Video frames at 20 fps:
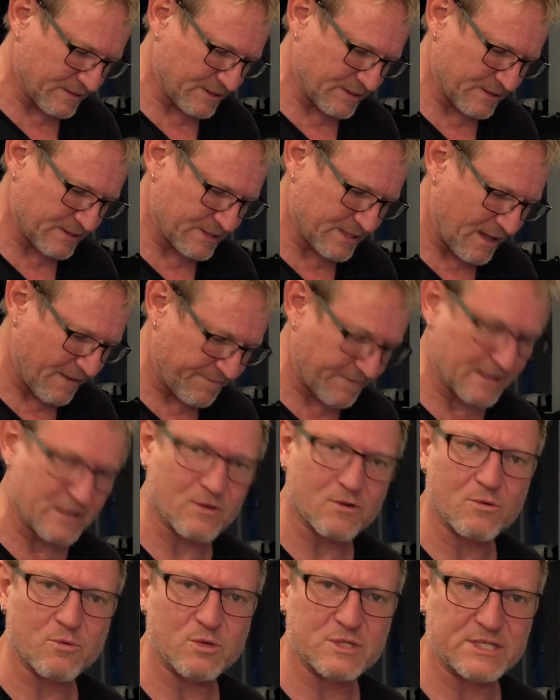South African
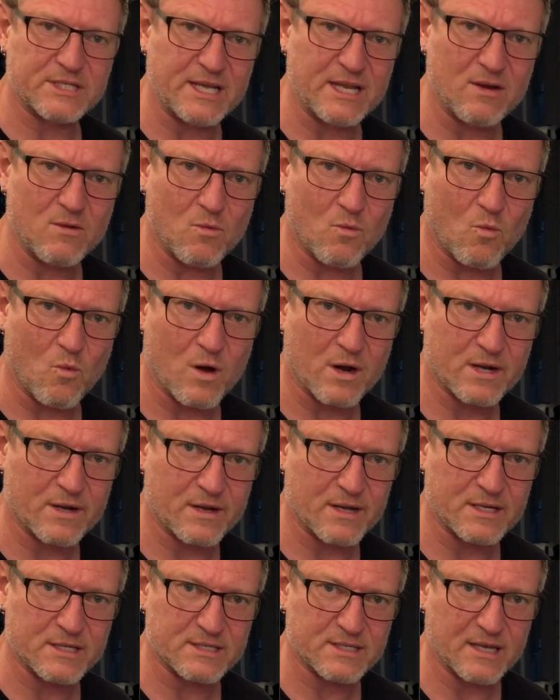cuisine what it
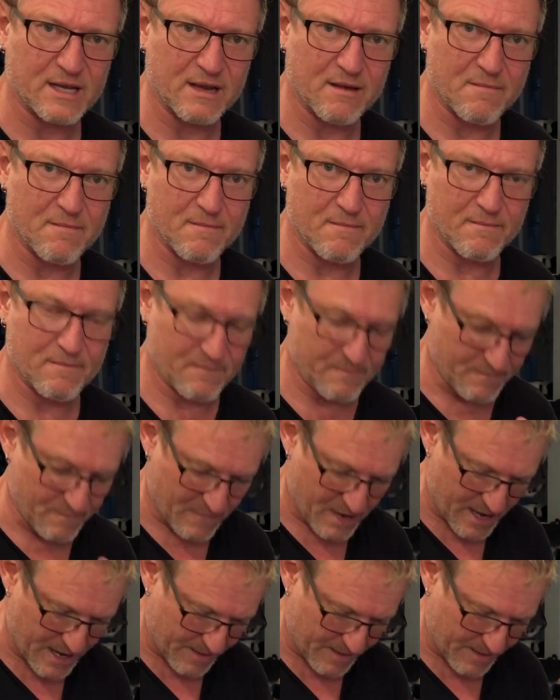is, in my